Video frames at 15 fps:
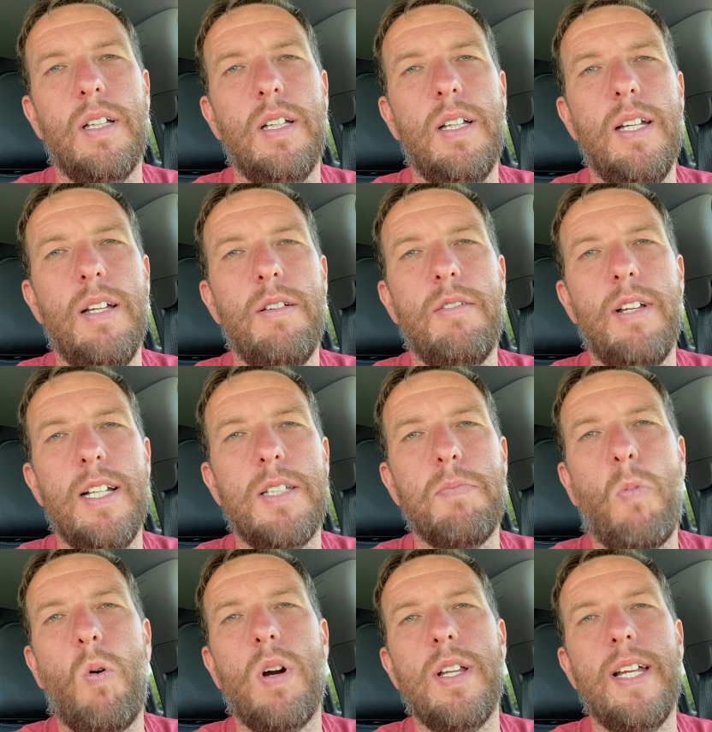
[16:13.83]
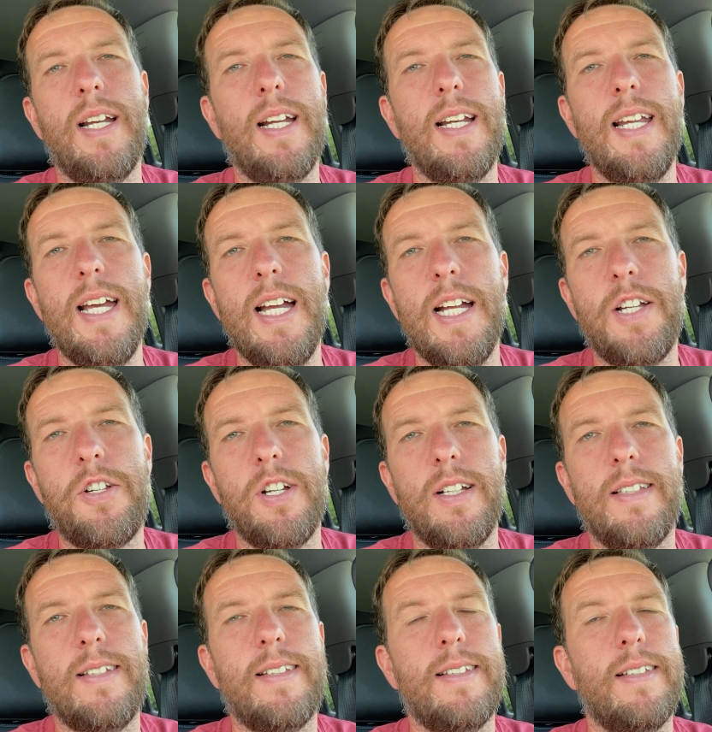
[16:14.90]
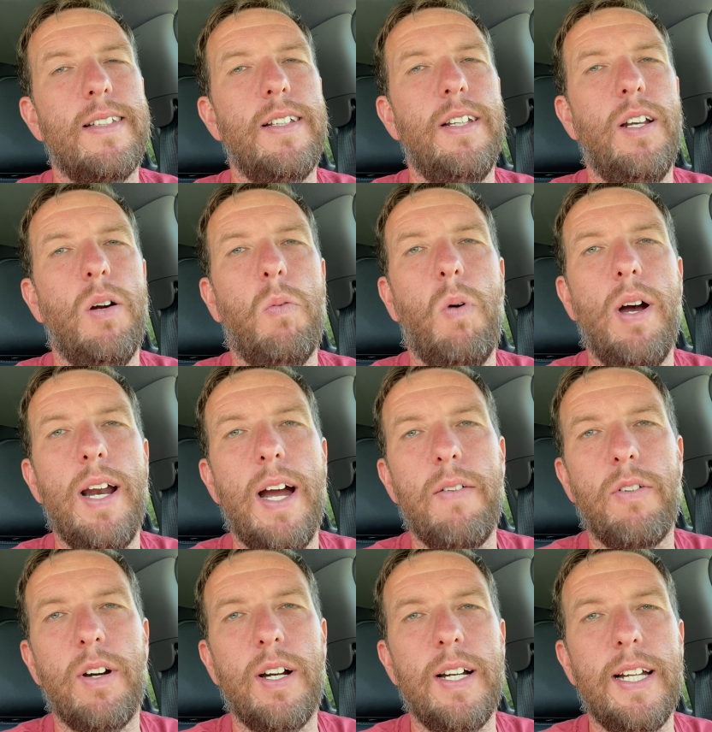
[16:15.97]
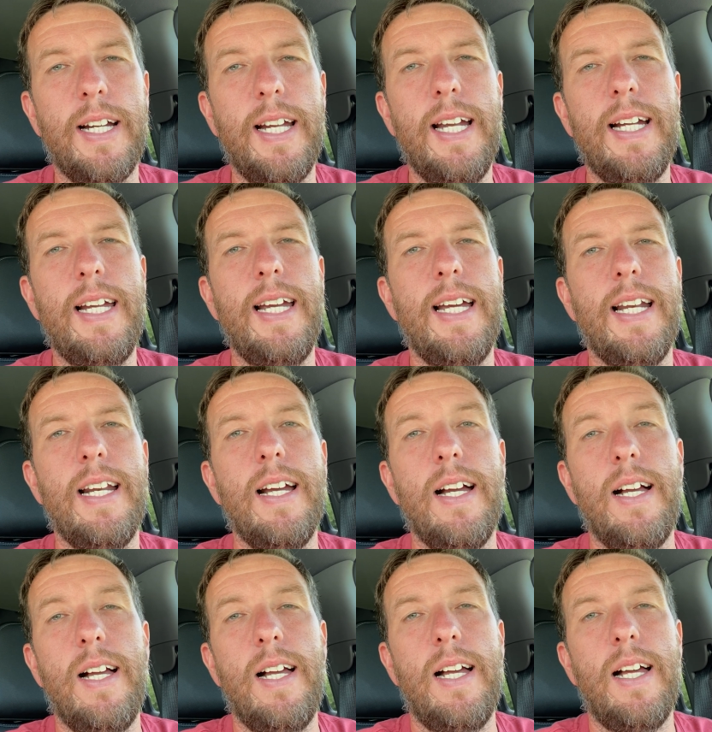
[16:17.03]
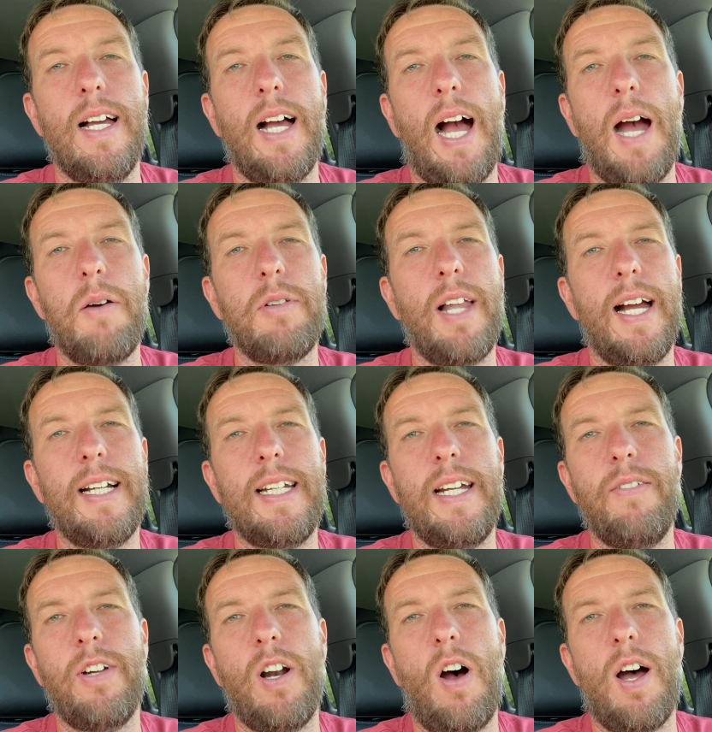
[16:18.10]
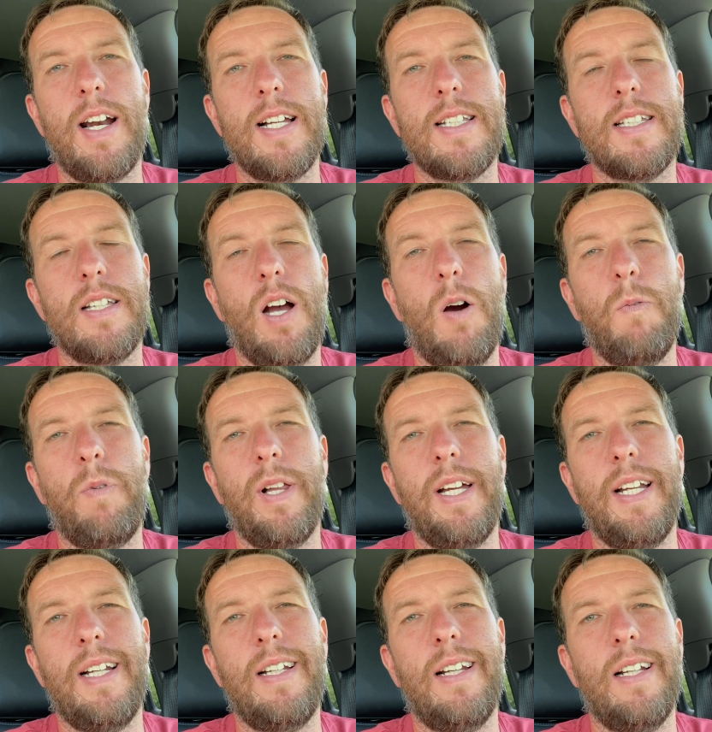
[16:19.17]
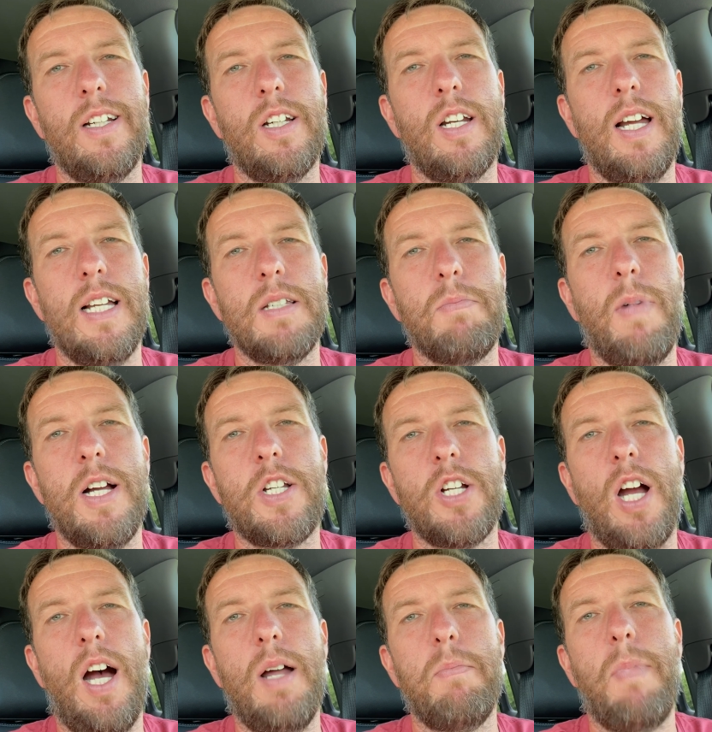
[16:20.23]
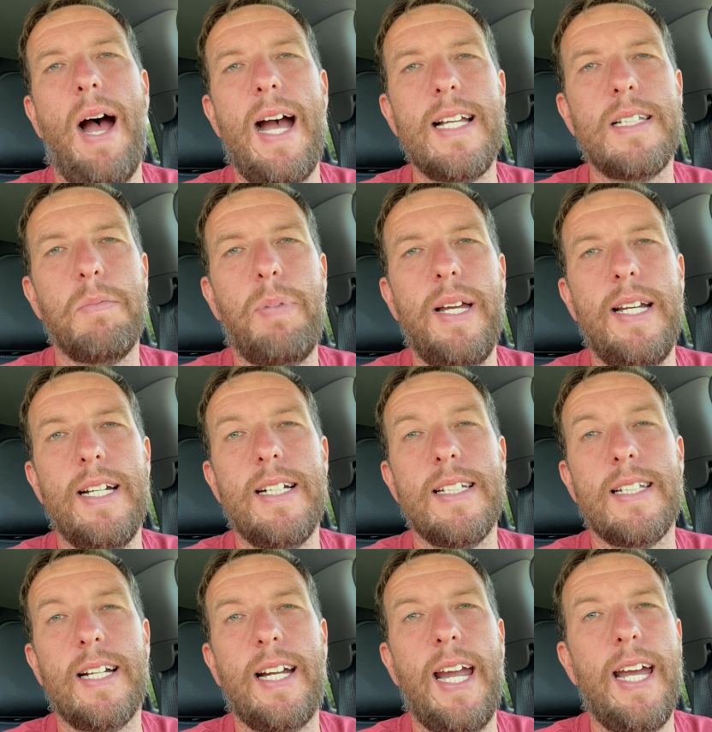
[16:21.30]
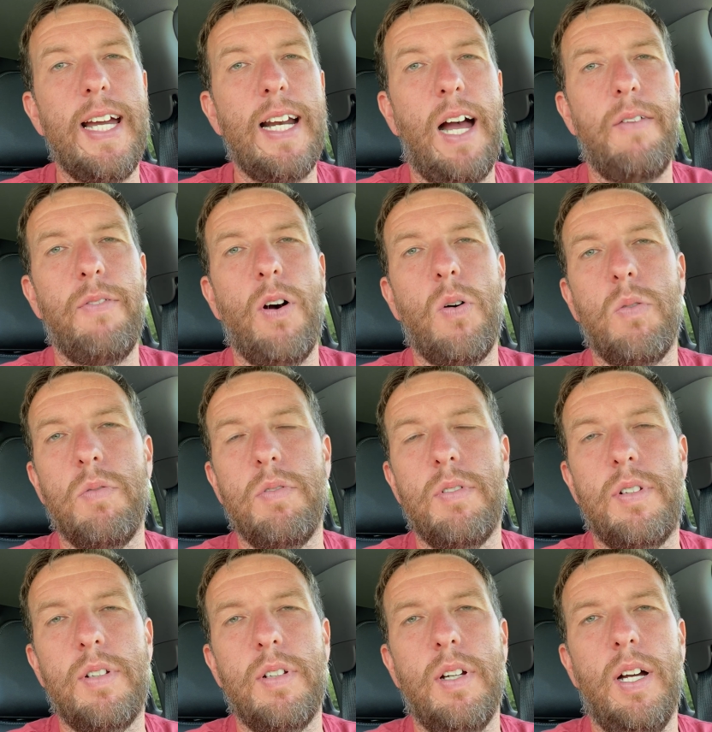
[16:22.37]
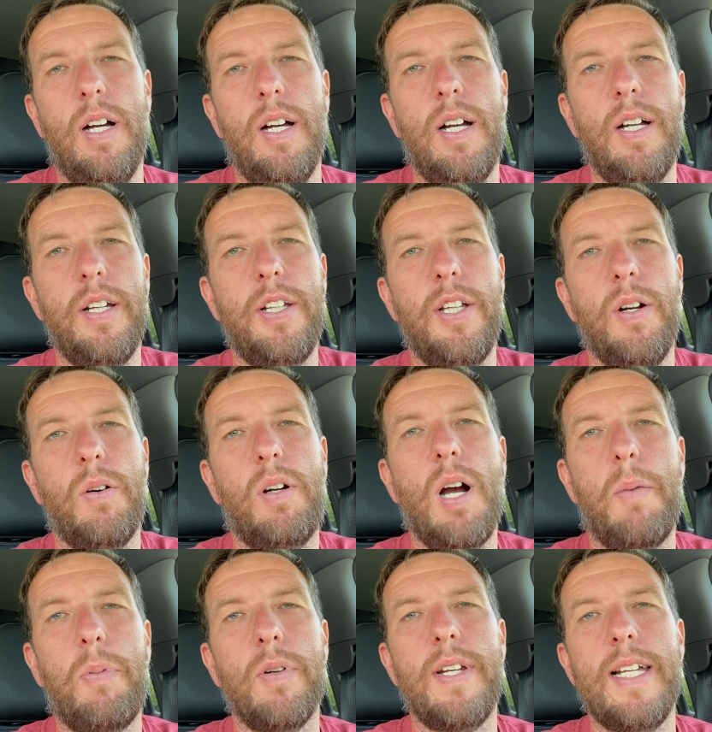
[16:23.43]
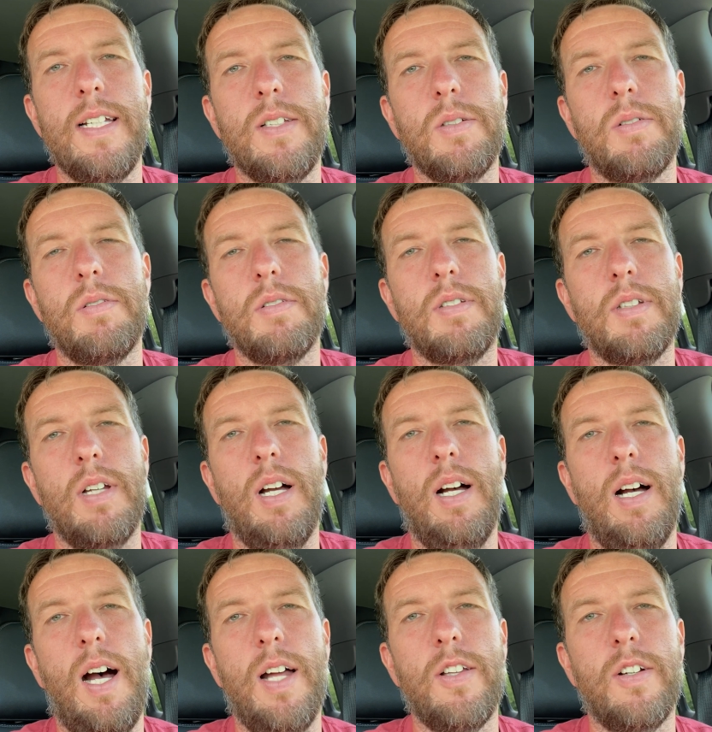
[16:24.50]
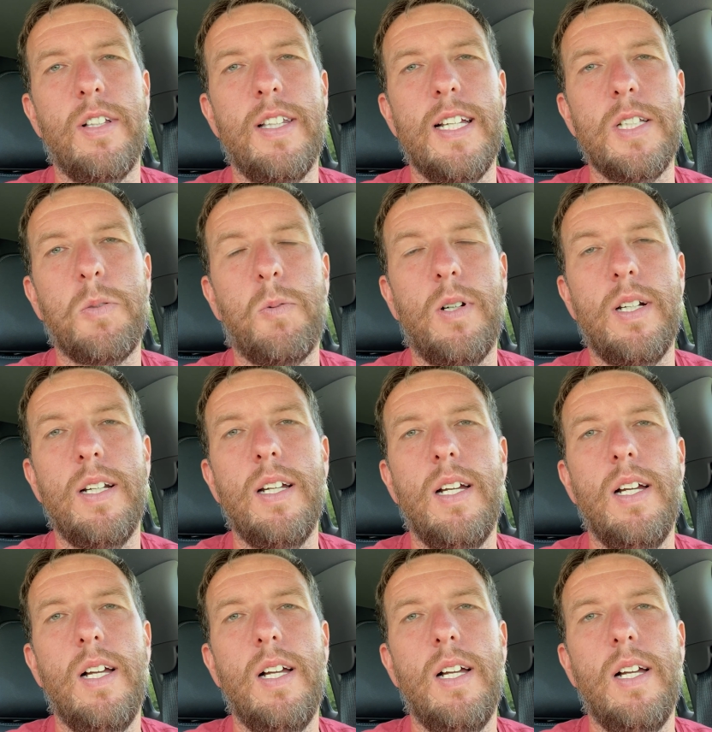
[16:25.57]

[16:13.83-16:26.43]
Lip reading: it's more than a niche, it's whatever. And again, I would like to give an honest, hopefully as much unbiased opinion as I can. I've owned a couple diesels other than this one,